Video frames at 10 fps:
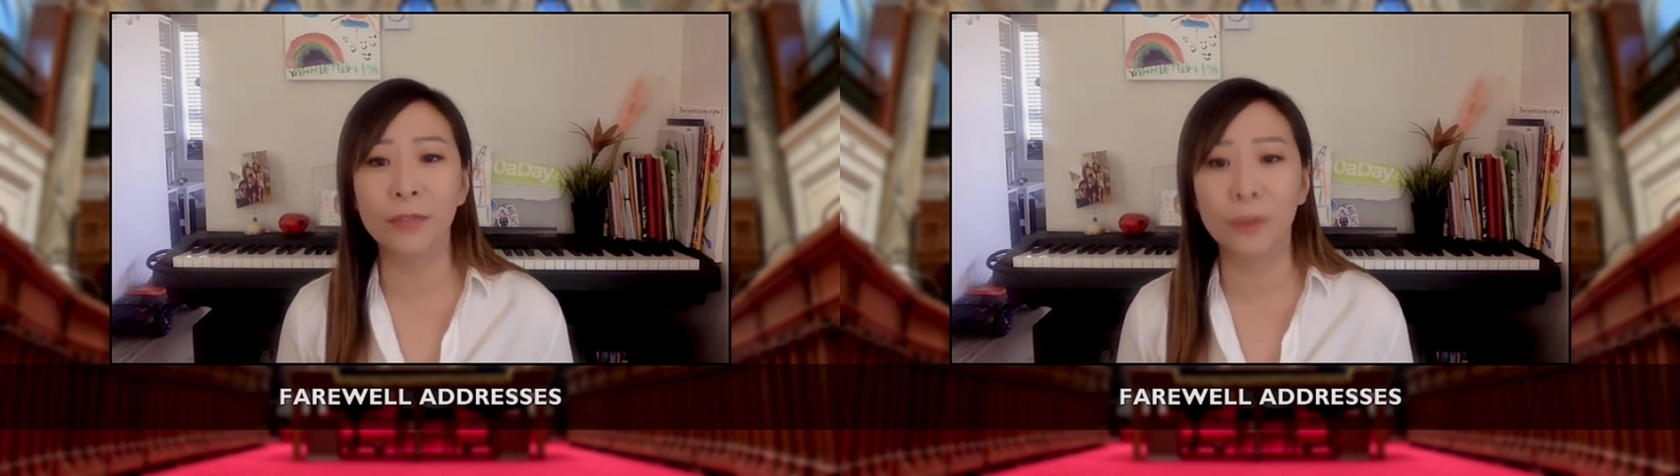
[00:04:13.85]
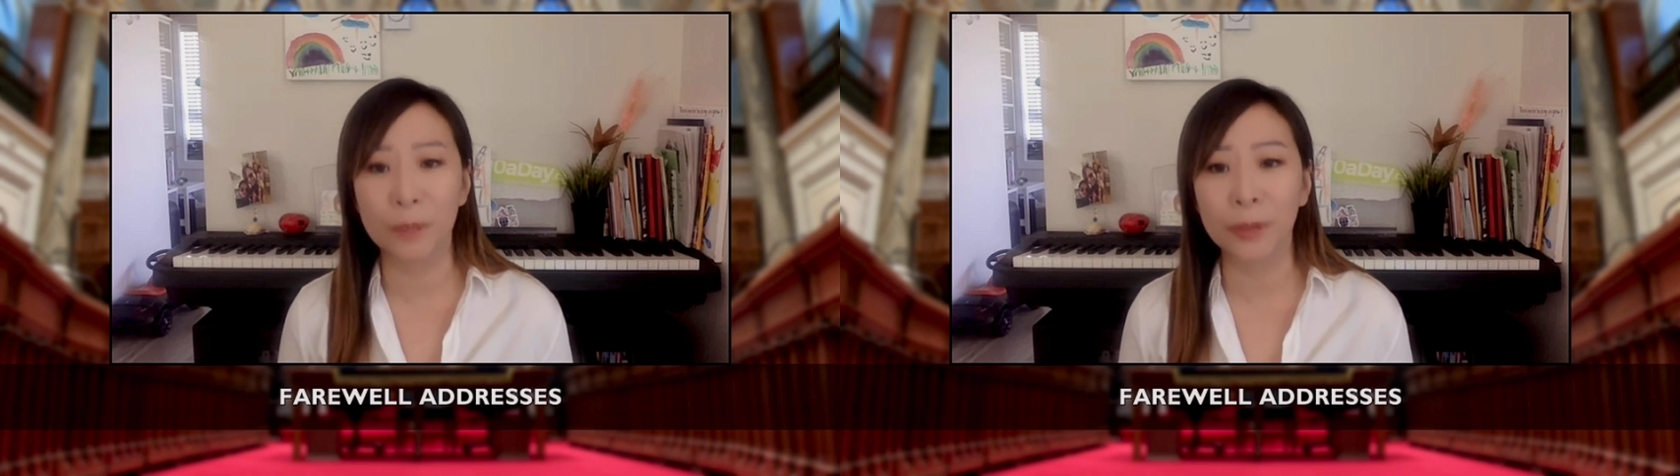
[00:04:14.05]

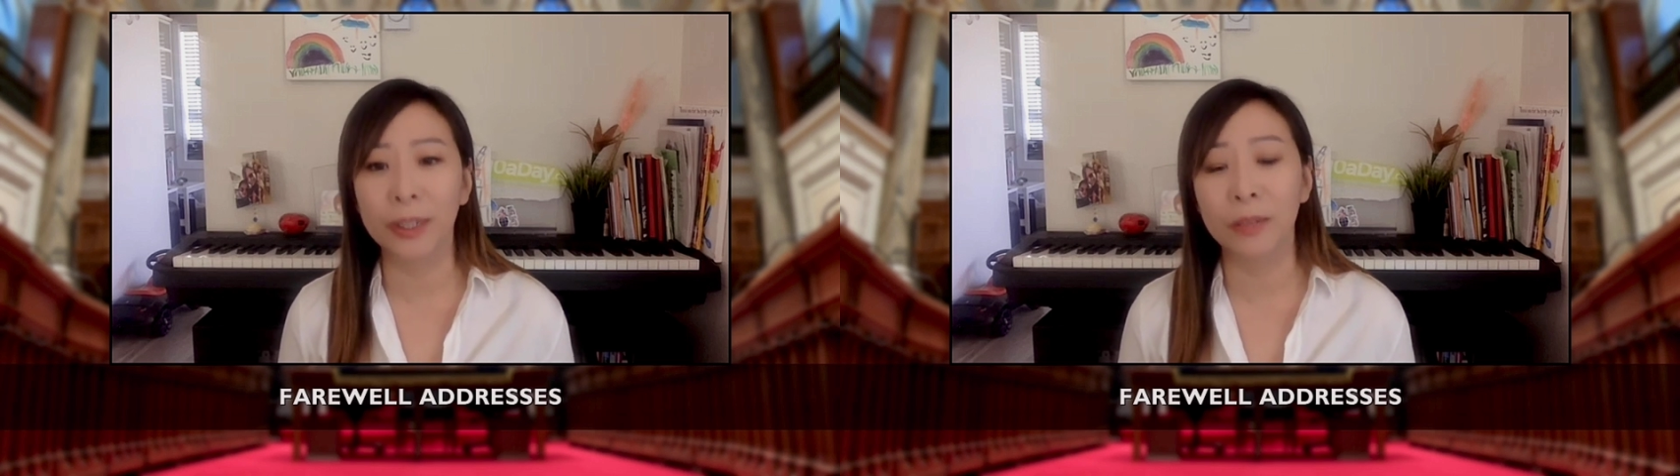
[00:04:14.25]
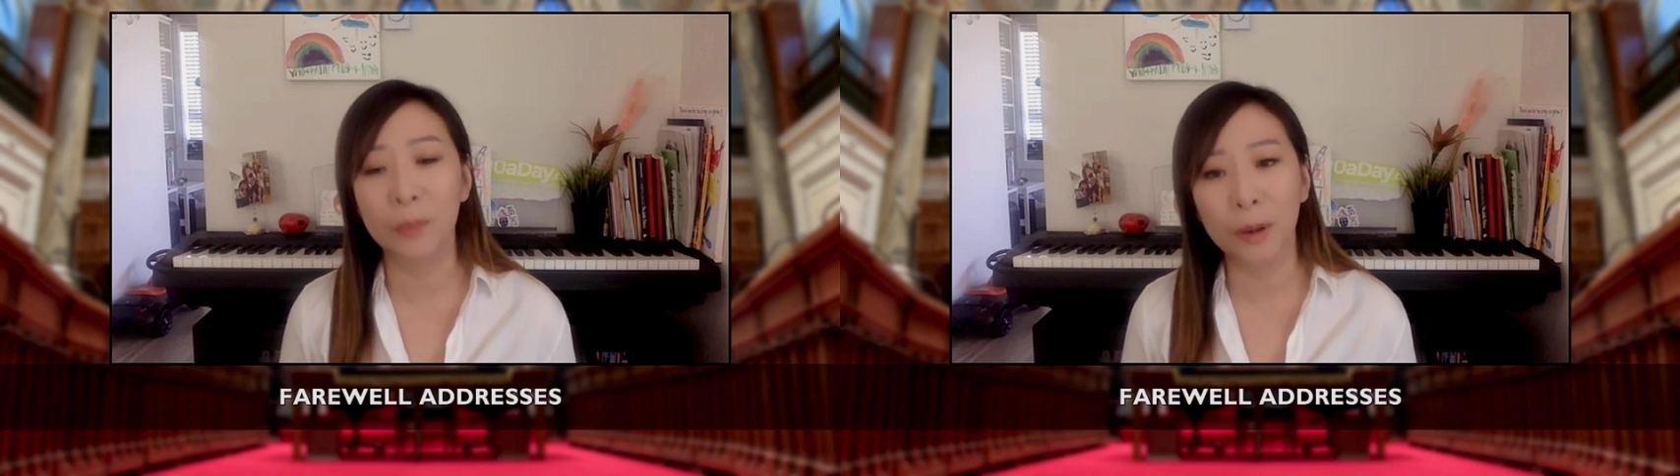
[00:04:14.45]
for
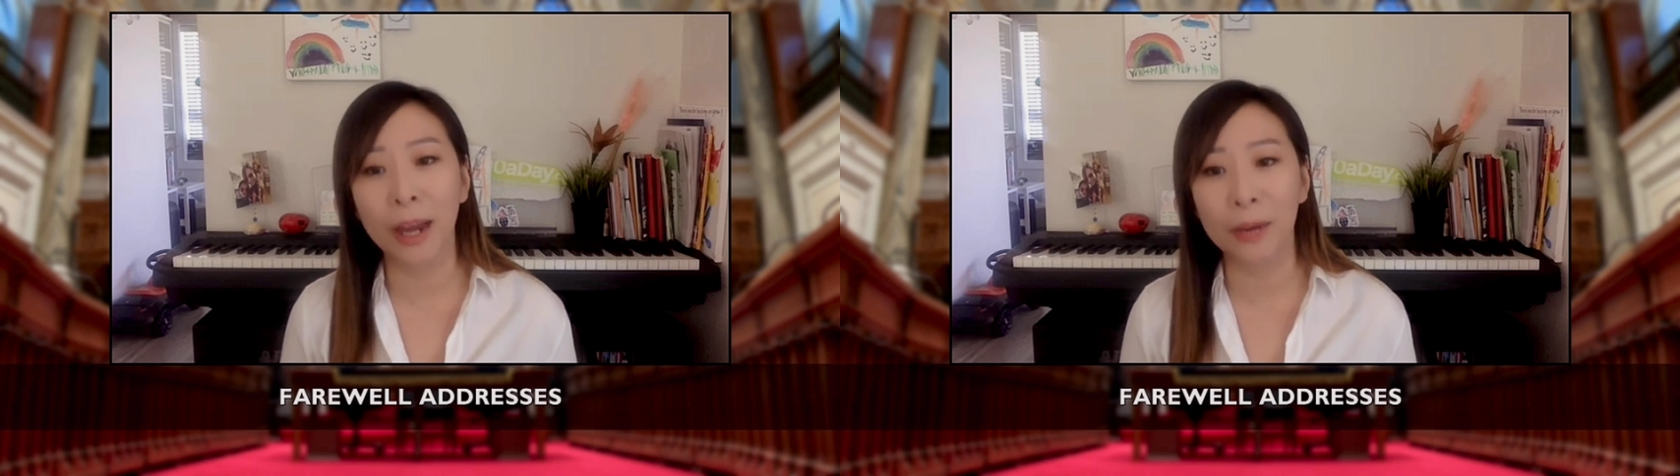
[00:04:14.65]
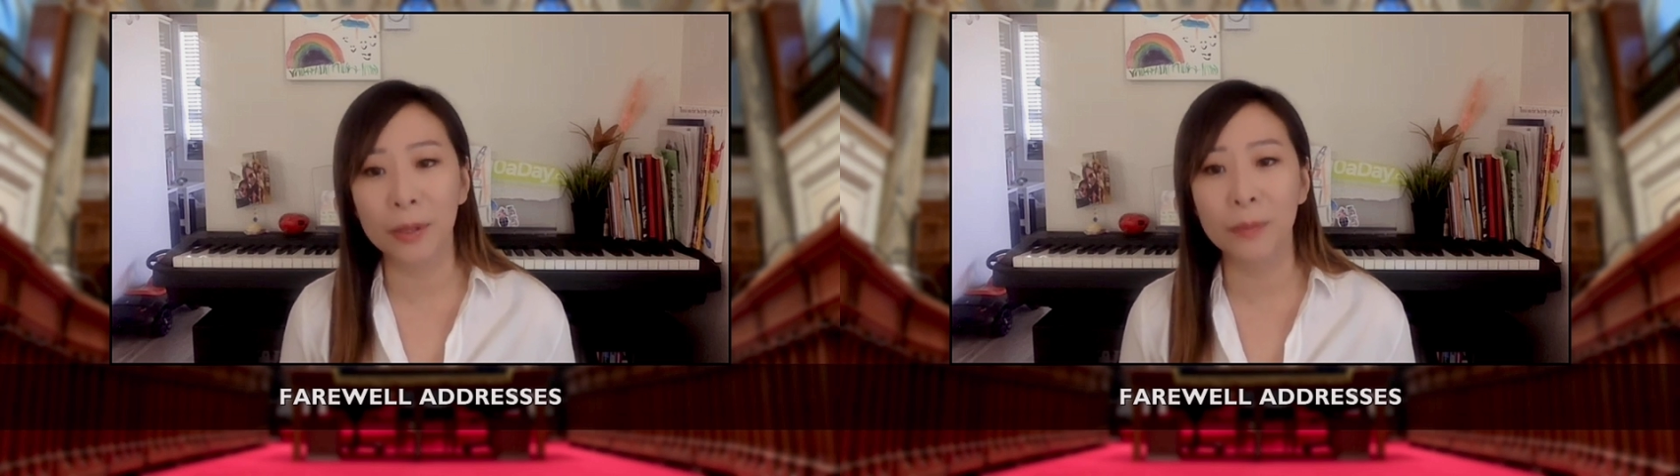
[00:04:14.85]
building a more
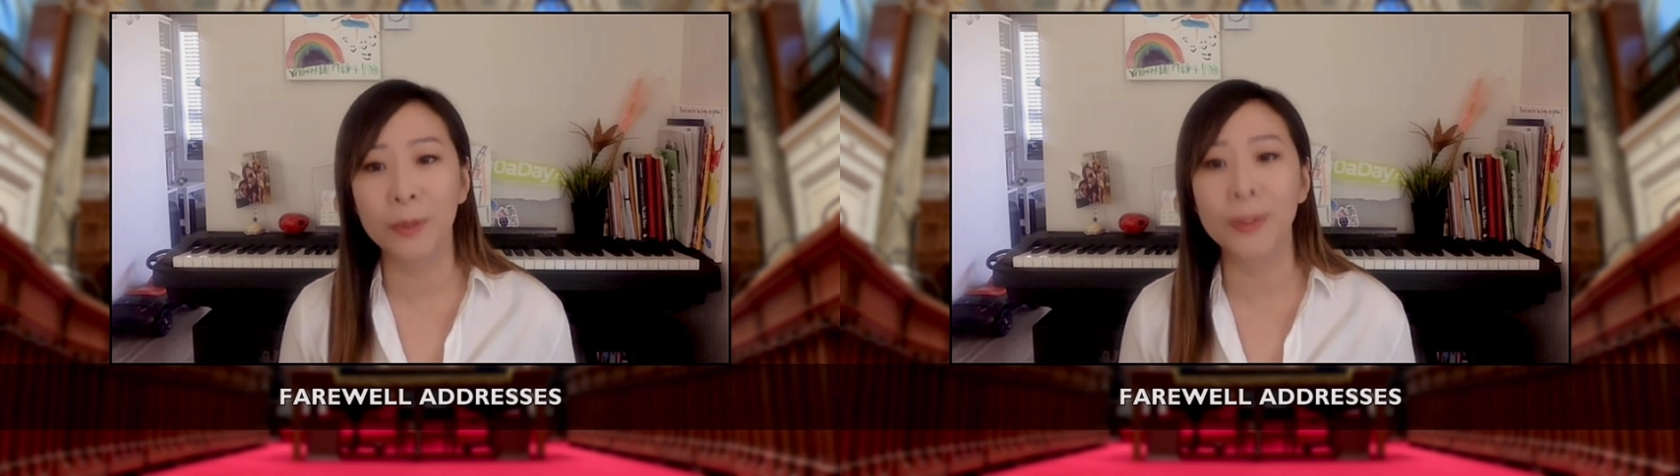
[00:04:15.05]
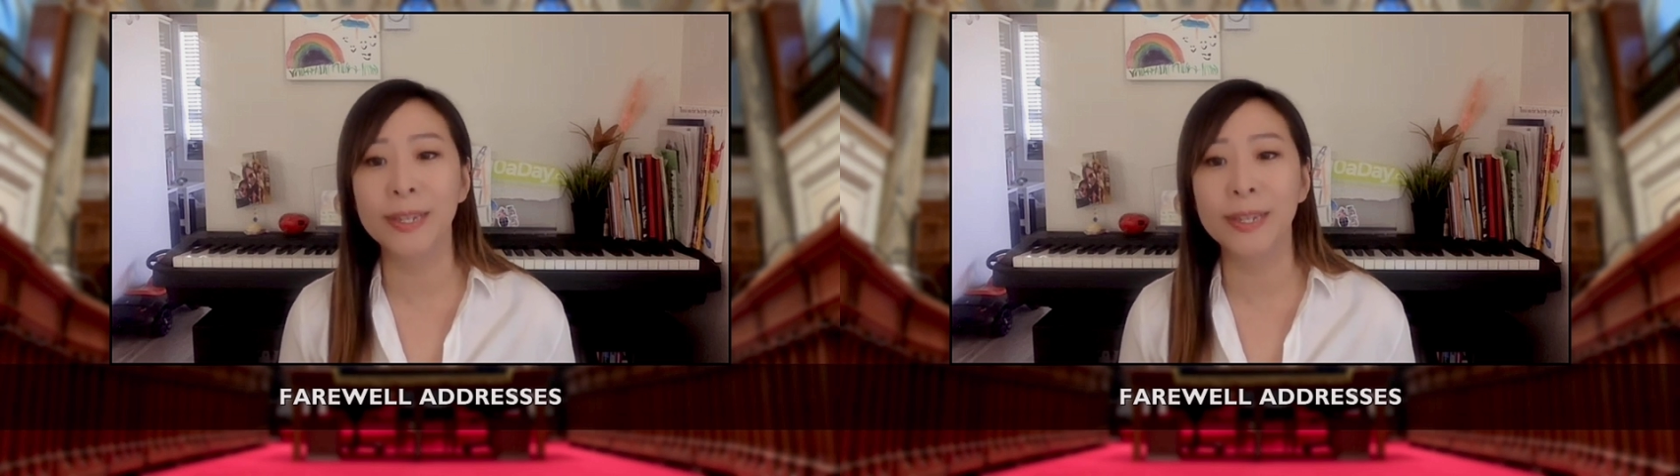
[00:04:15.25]
equitable,